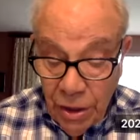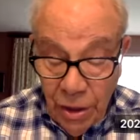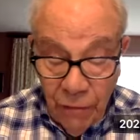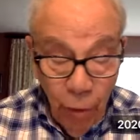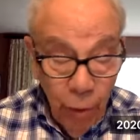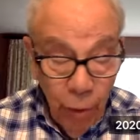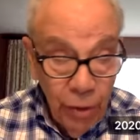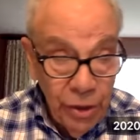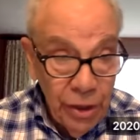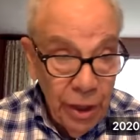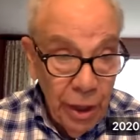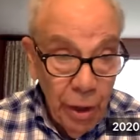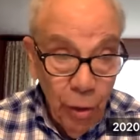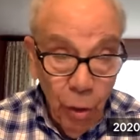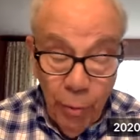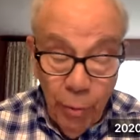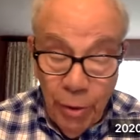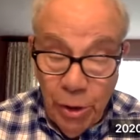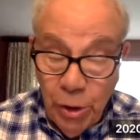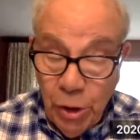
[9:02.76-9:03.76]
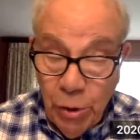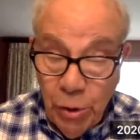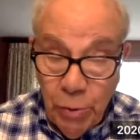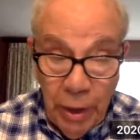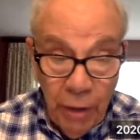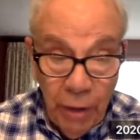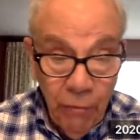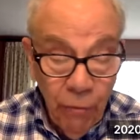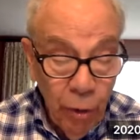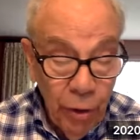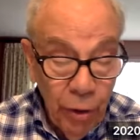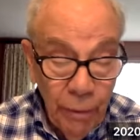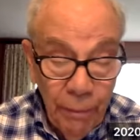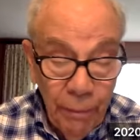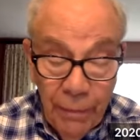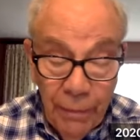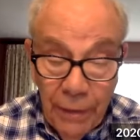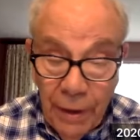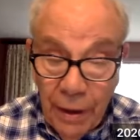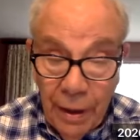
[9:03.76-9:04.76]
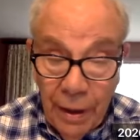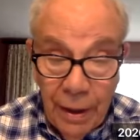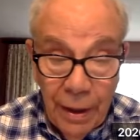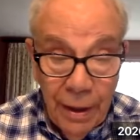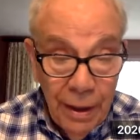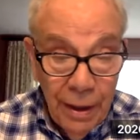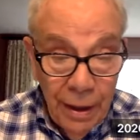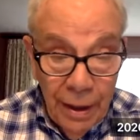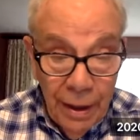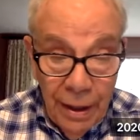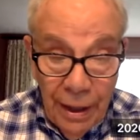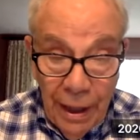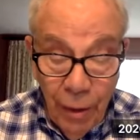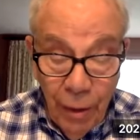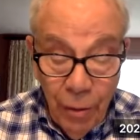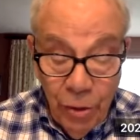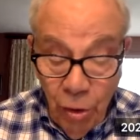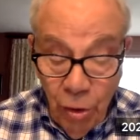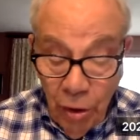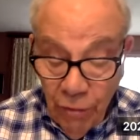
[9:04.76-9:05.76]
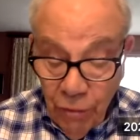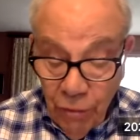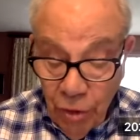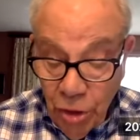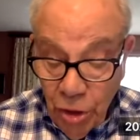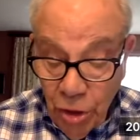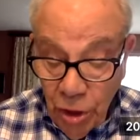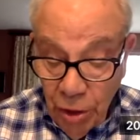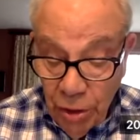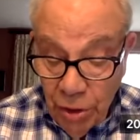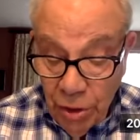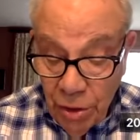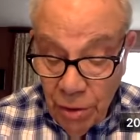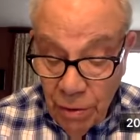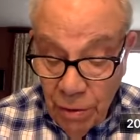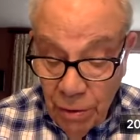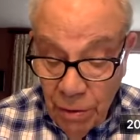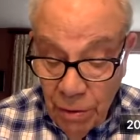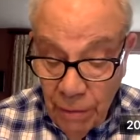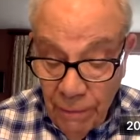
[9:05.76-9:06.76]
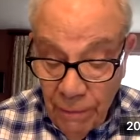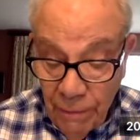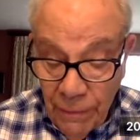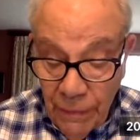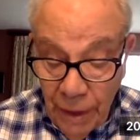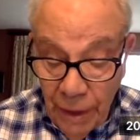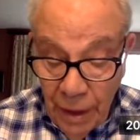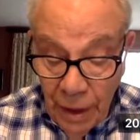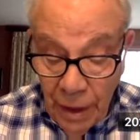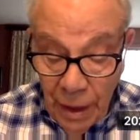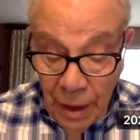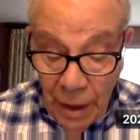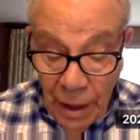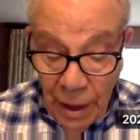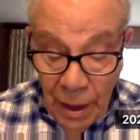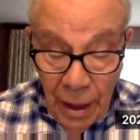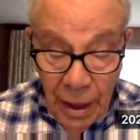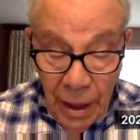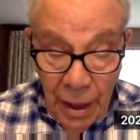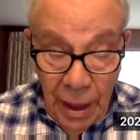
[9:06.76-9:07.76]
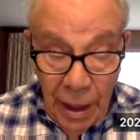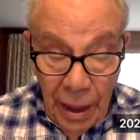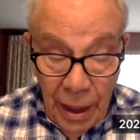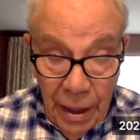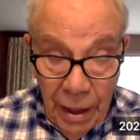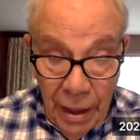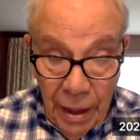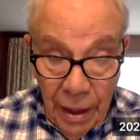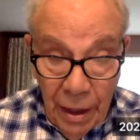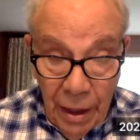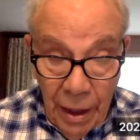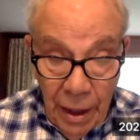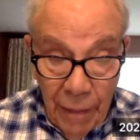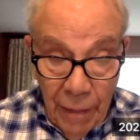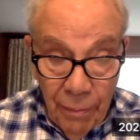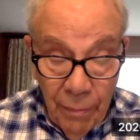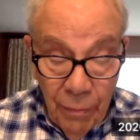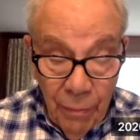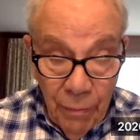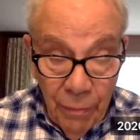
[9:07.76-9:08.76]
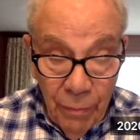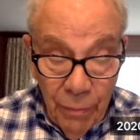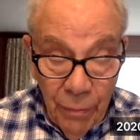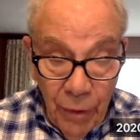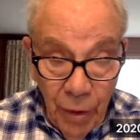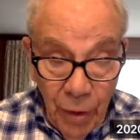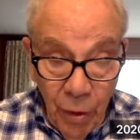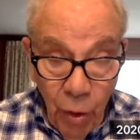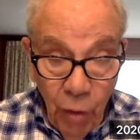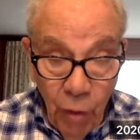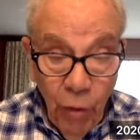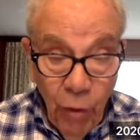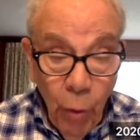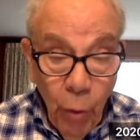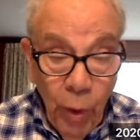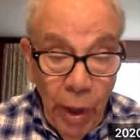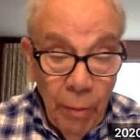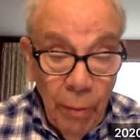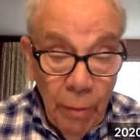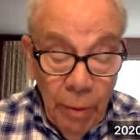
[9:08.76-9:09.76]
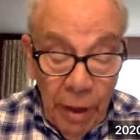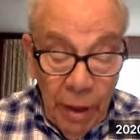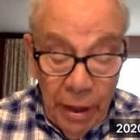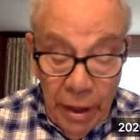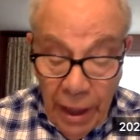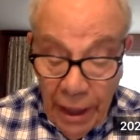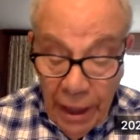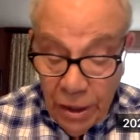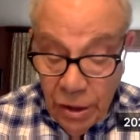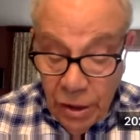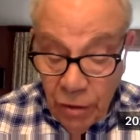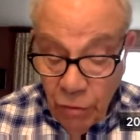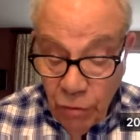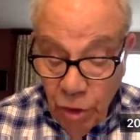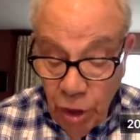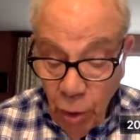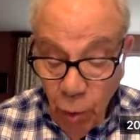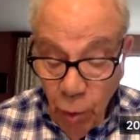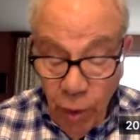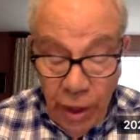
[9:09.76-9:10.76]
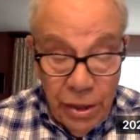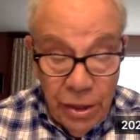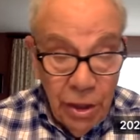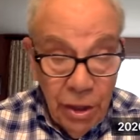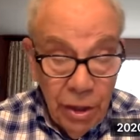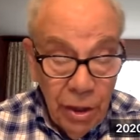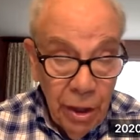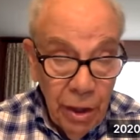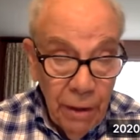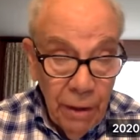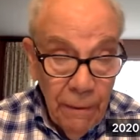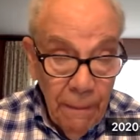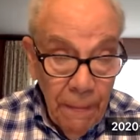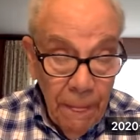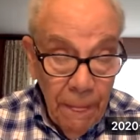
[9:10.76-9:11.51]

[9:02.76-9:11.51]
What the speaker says: I've always had enormous respect for them. Now it's off the charts. And I'm overwhelmed by the acts of generosity